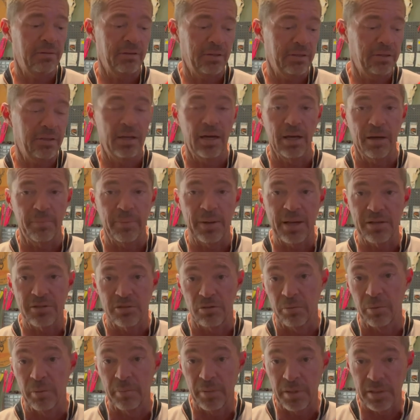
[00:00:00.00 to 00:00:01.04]
not a pass
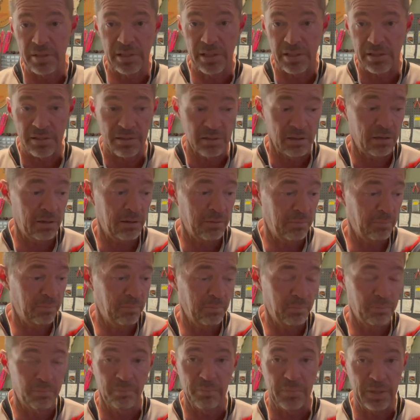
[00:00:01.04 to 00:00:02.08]
through, but much less, uh,
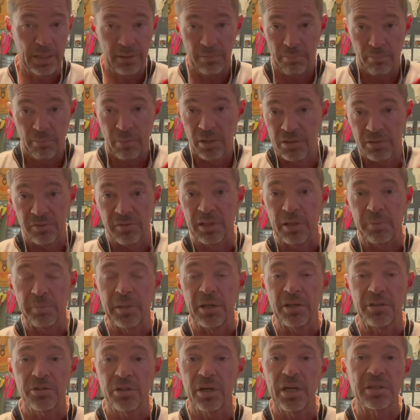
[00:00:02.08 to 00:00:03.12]
much of any
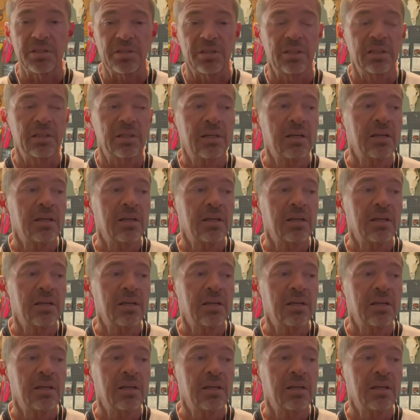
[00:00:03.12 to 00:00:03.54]
penetration.